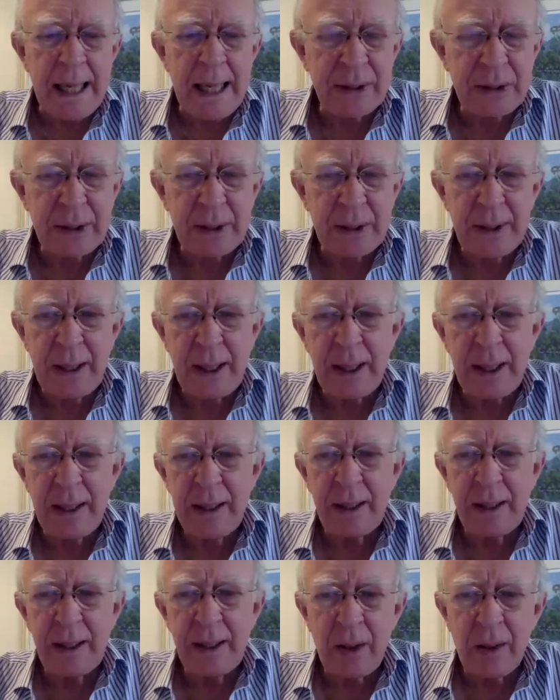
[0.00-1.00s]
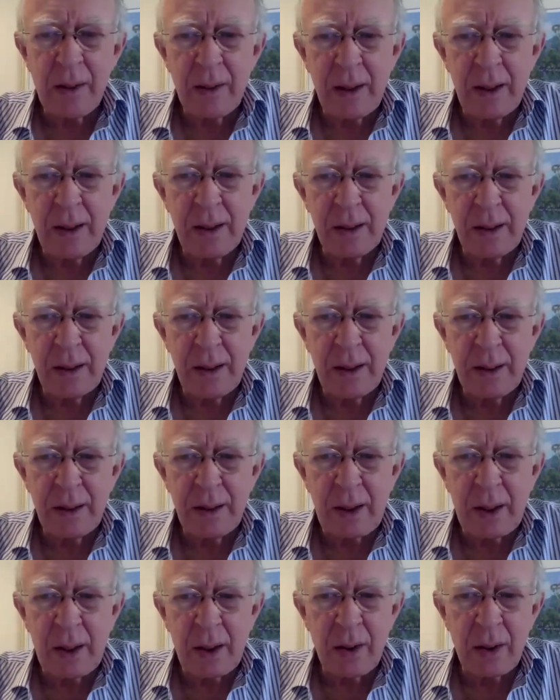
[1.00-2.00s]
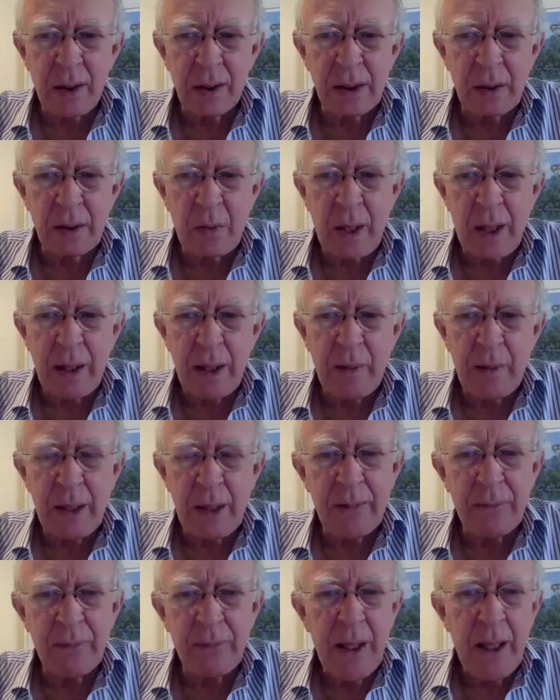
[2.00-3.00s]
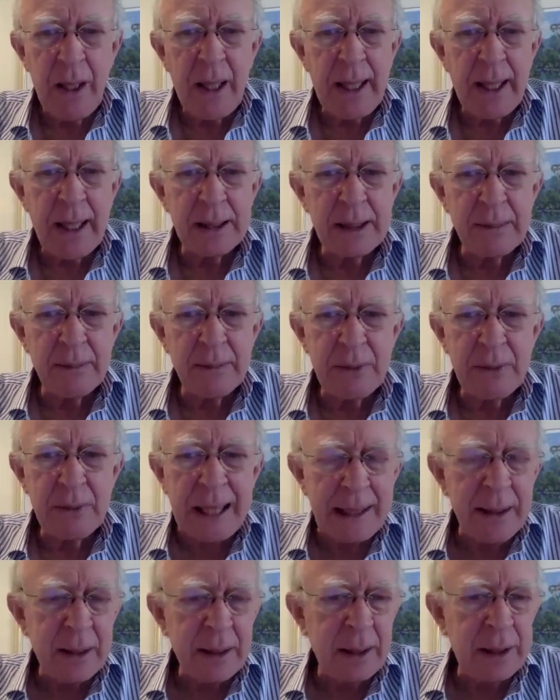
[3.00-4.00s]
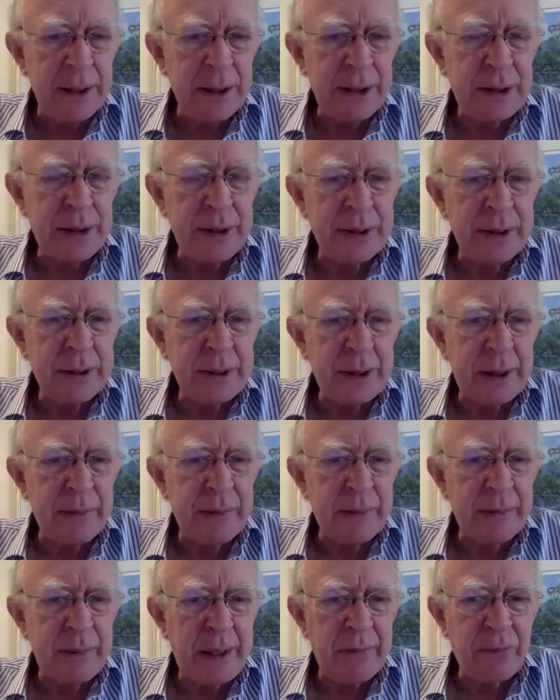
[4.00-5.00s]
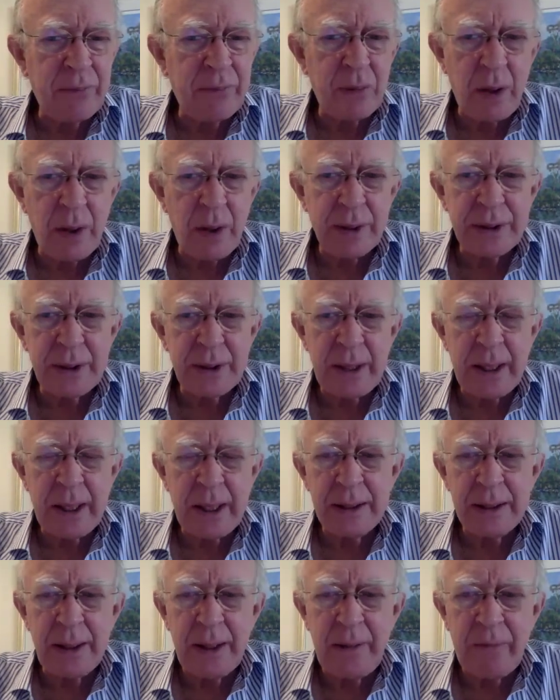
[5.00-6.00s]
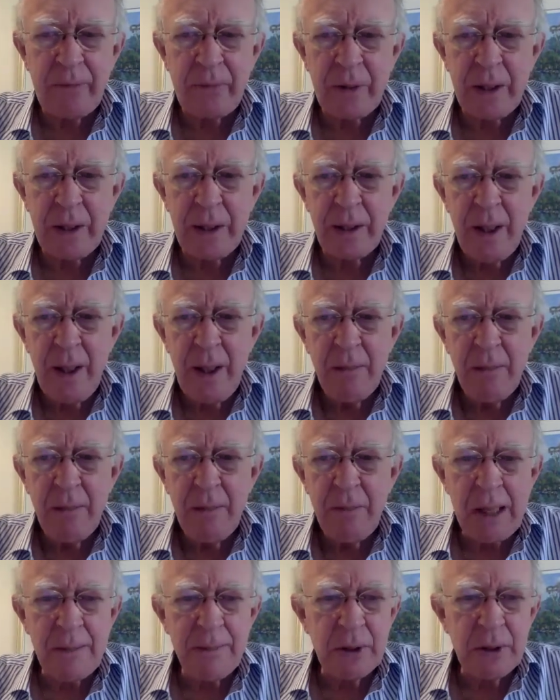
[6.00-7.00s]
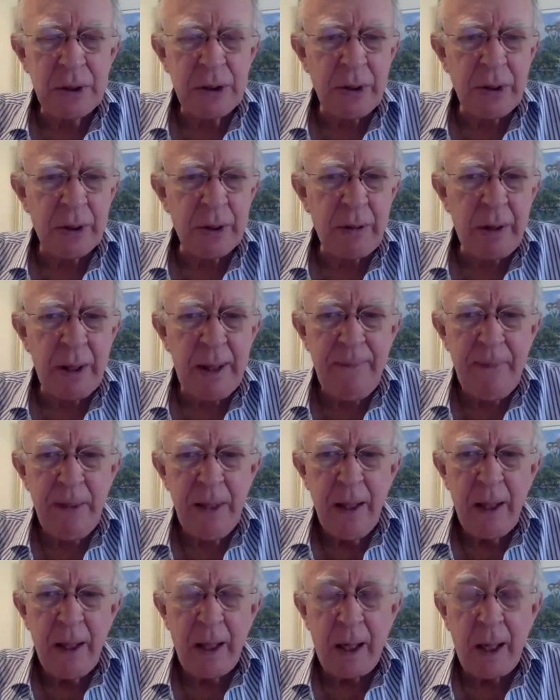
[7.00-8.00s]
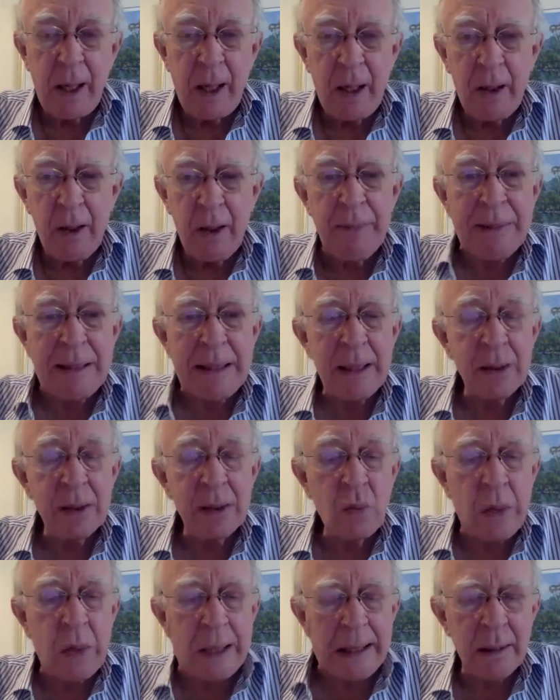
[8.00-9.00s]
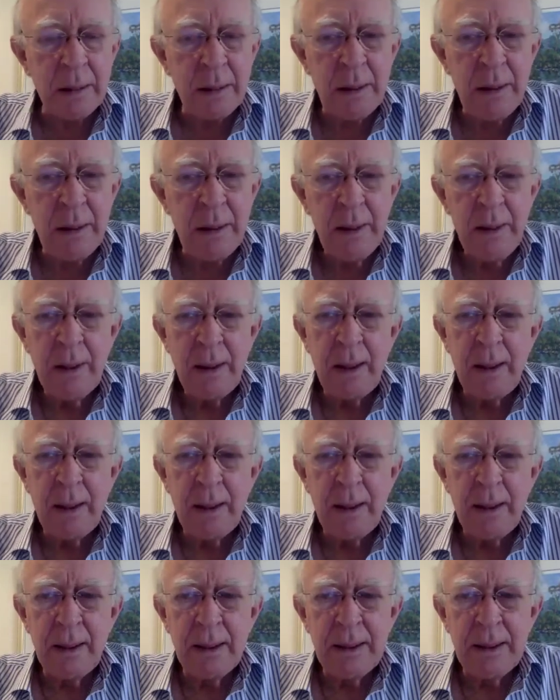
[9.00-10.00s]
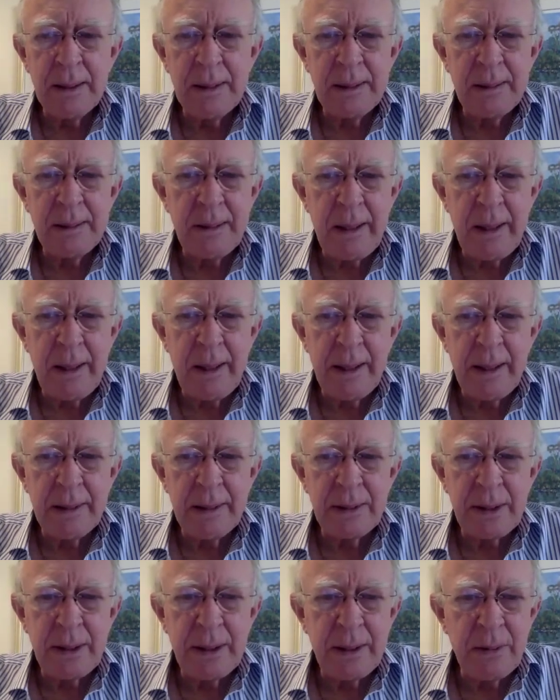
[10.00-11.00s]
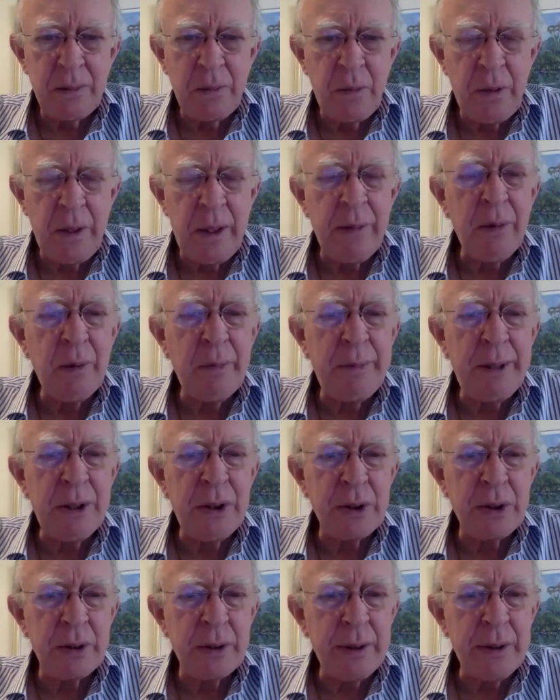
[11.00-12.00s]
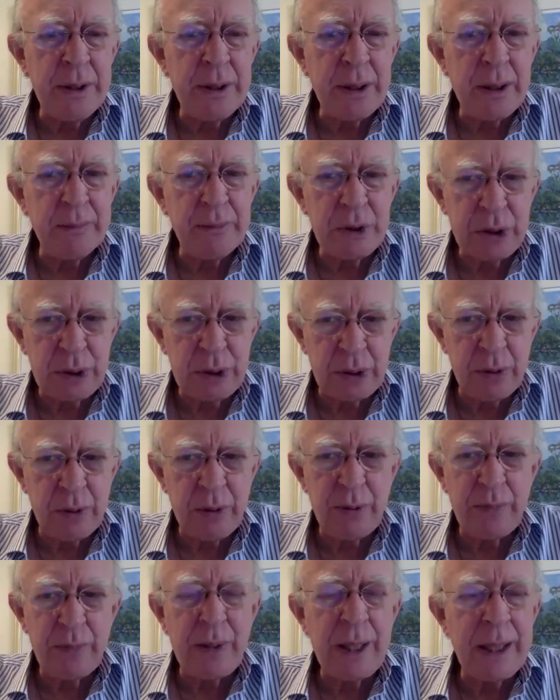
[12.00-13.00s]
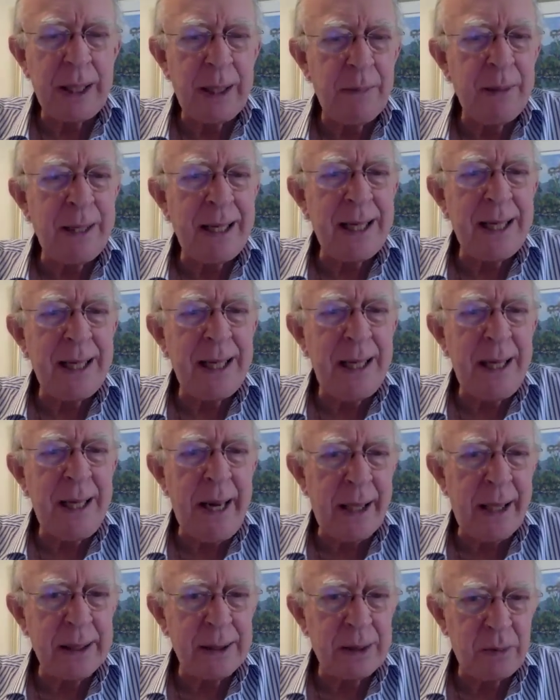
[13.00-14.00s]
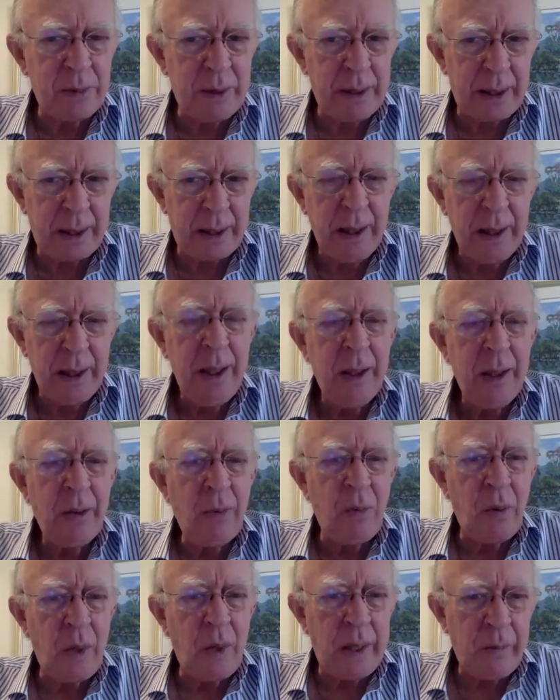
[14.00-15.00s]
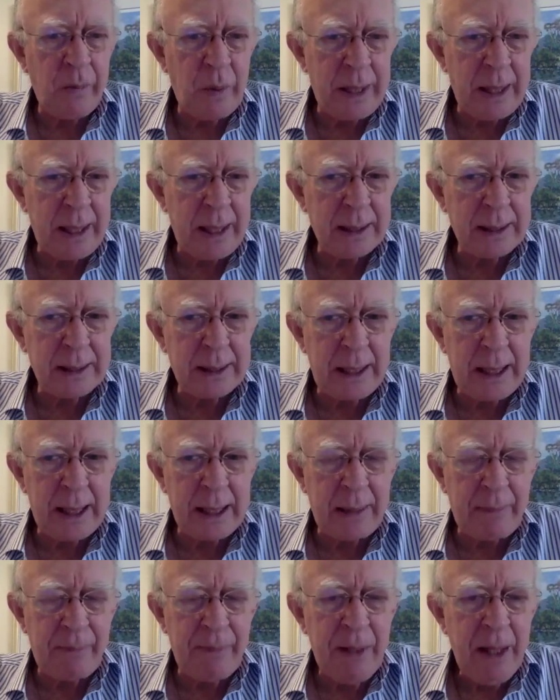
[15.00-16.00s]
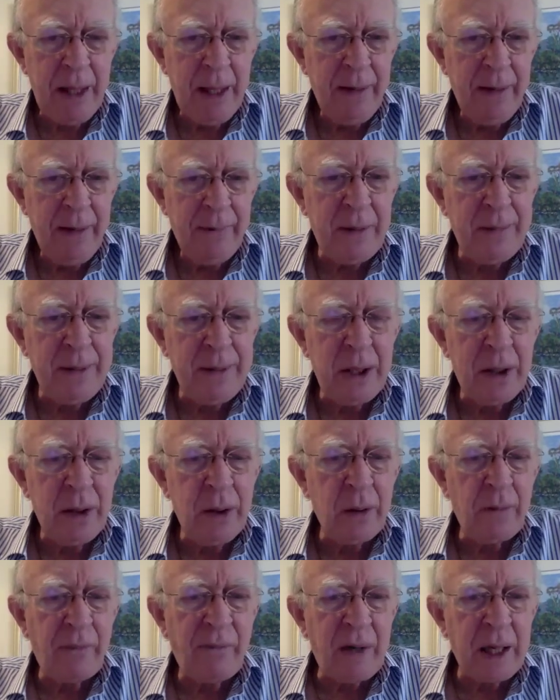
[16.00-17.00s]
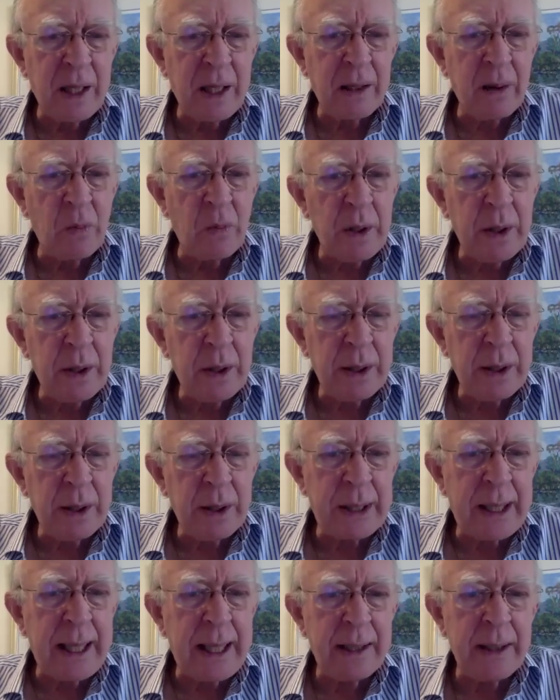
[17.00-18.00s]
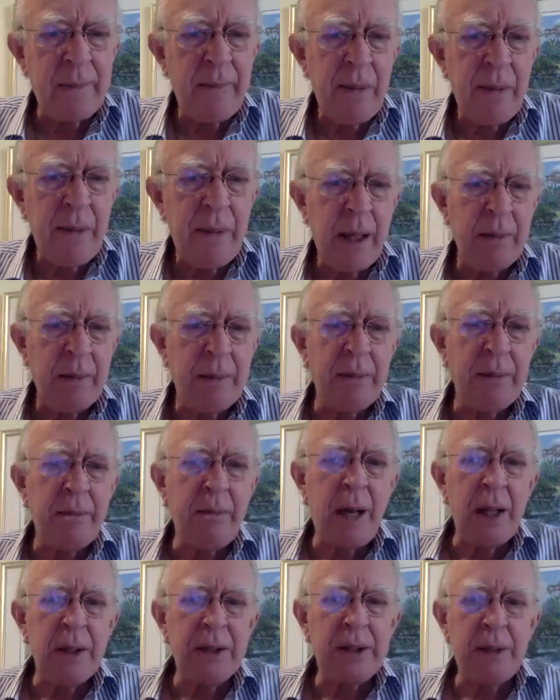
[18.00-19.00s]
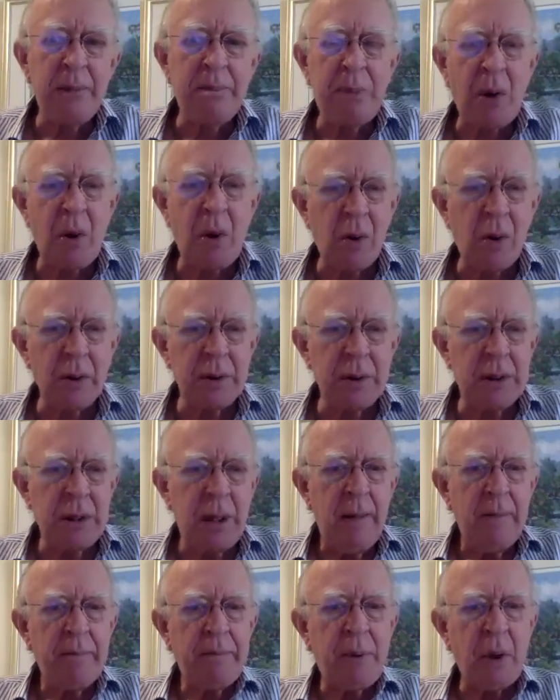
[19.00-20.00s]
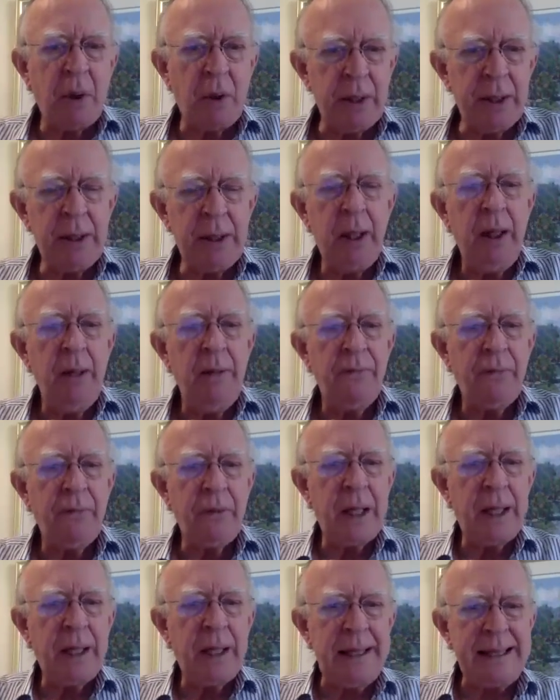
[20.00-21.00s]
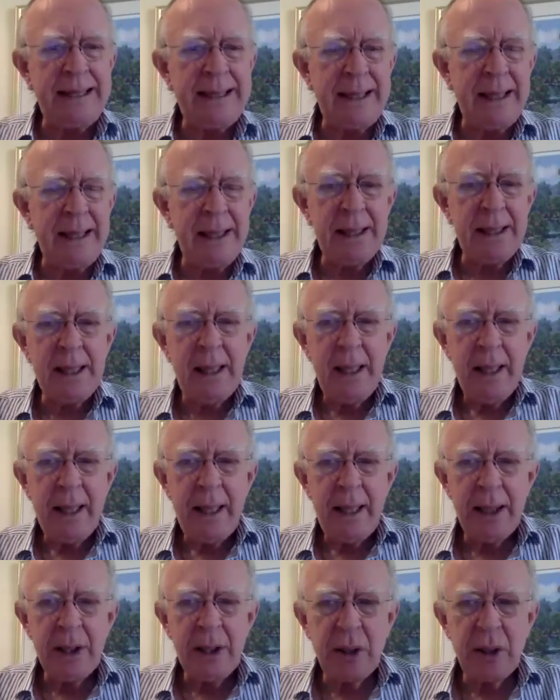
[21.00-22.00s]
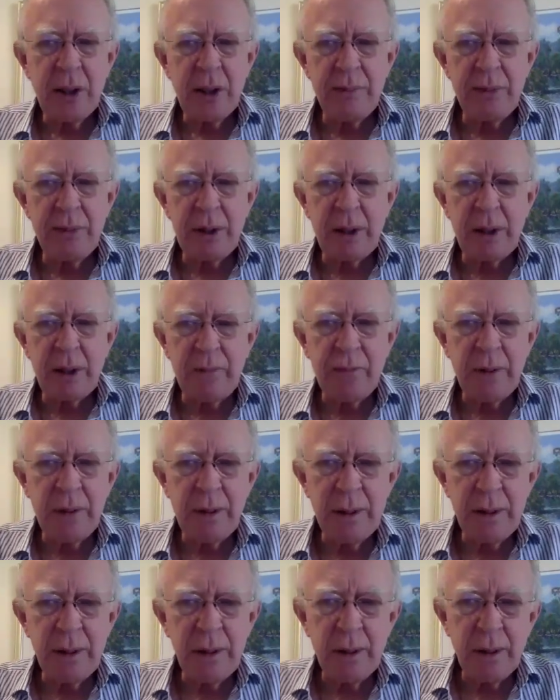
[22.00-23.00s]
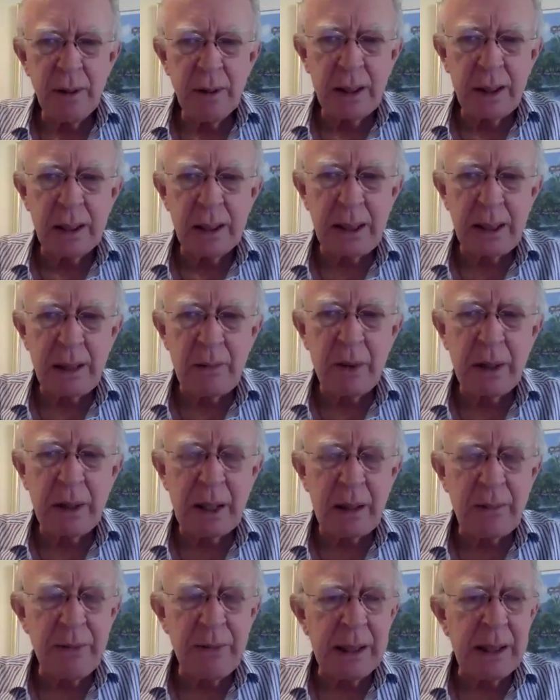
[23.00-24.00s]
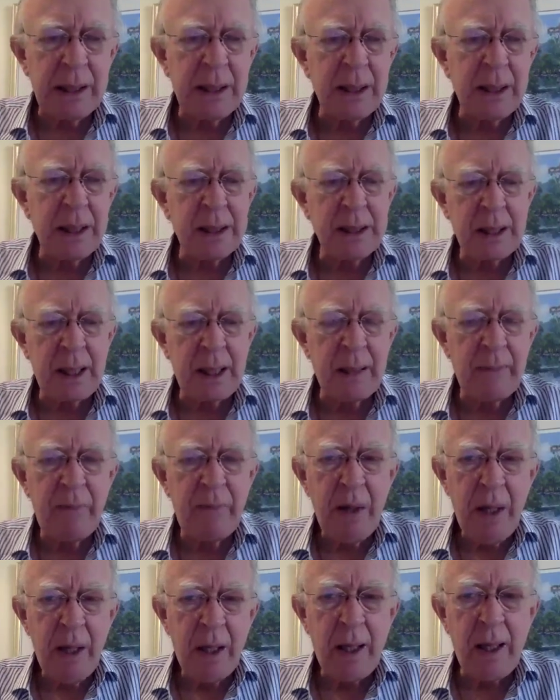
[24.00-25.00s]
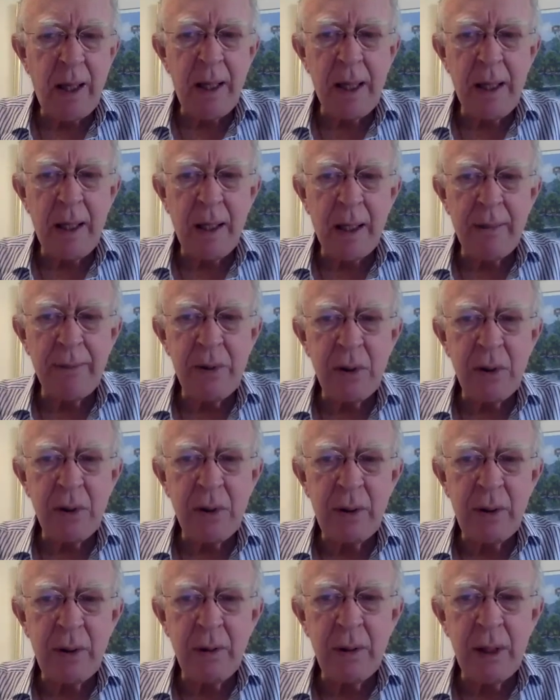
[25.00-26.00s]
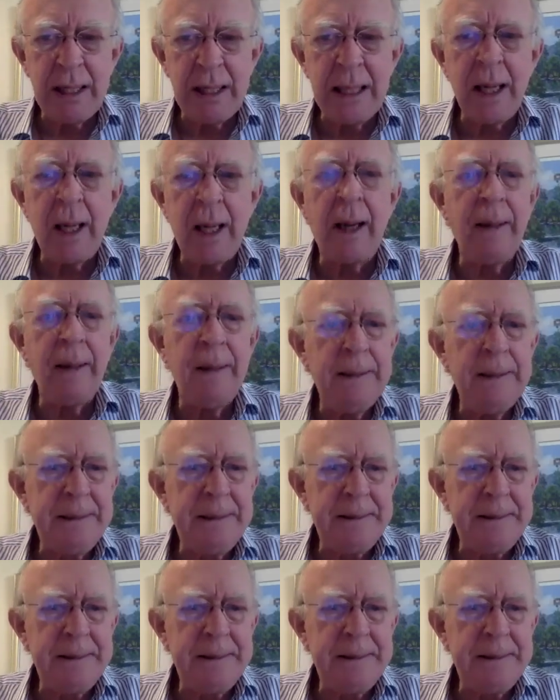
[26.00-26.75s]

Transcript: answered, and along the way we have had some technical issues and we have lost our dear friend Muhammad Shukri. I hope he is well, and we will be joined, I'm sure, by him next week when we are together. Phoebe, your final words and the most important point for our listeners in terms of someone coming in and saying, hi, I'm your new leader.